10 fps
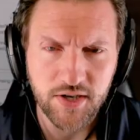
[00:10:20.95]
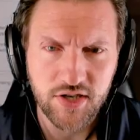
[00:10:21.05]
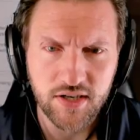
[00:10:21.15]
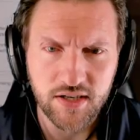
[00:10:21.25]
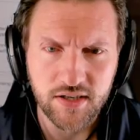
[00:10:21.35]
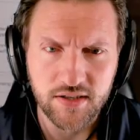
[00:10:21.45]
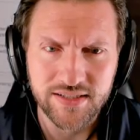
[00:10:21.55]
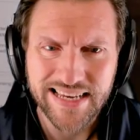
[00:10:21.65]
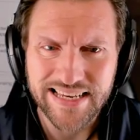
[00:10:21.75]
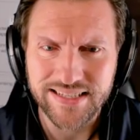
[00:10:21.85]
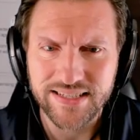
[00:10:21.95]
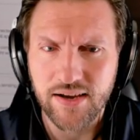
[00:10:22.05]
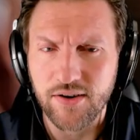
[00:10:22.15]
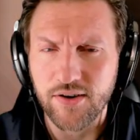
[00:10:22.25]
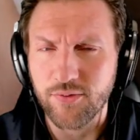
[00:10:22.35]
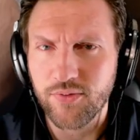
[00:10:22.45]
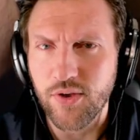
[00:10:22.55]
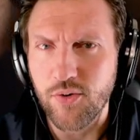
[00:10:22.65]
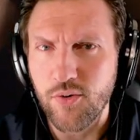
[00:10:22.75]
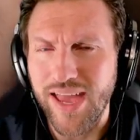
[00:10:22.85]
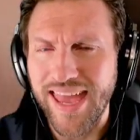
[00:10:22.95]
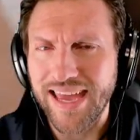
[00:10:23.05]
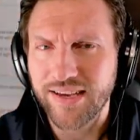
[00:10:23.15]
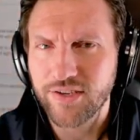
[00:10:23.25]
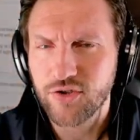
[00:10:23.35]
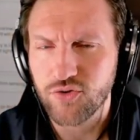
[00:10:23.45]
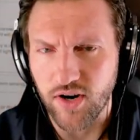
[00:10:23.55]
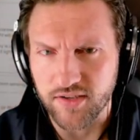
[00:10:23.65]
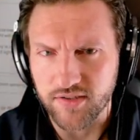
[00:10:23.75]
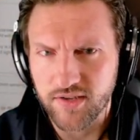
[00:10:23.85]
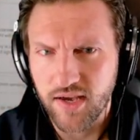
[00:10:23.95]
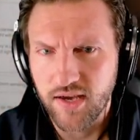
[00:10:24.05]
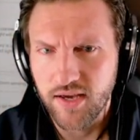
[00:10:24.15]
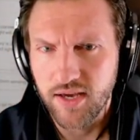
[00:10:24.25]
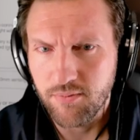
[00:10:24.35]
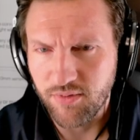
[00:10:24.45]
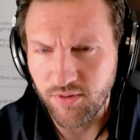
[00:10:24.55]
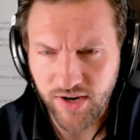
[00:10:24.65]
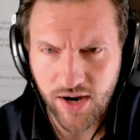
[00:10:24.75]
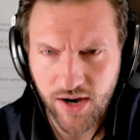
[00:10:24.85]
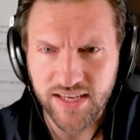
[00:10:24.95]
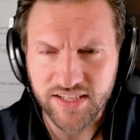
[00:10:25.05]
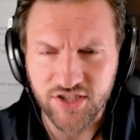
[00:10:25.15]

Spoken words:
I'm actually going to test out a few extras. But for now, while